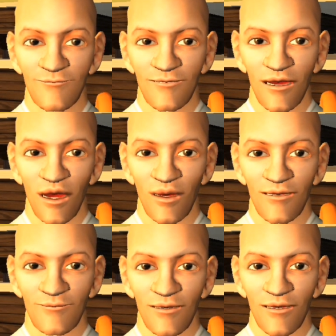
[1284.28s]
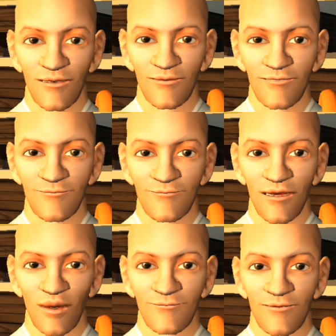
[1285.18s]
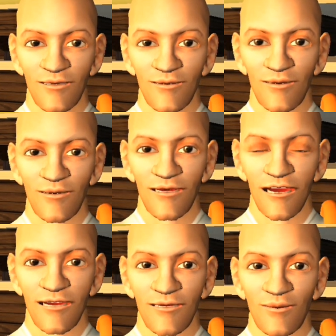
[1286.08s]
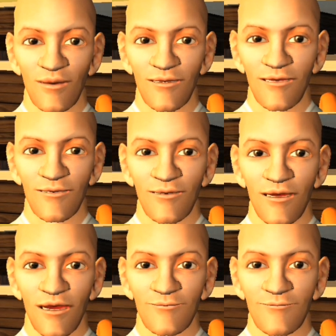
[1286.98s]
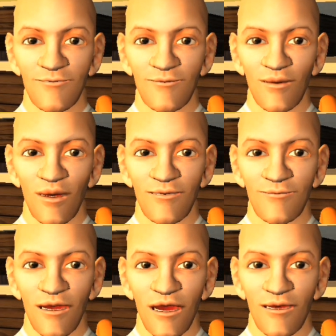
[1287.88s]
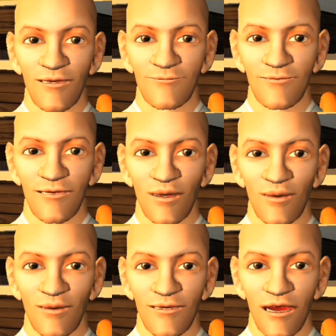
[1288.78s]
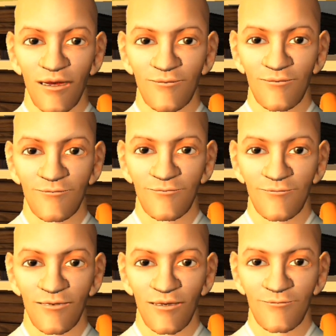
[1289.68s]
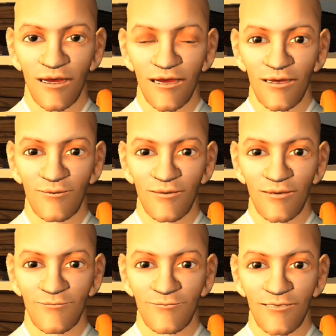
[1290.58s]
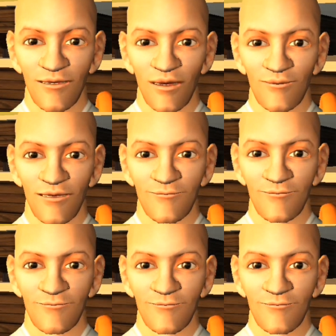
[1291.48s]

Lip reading: The more we do that, the less we have to be concerned with judging and labeling, like, this experience is good, this one's bad, that one's mediocre.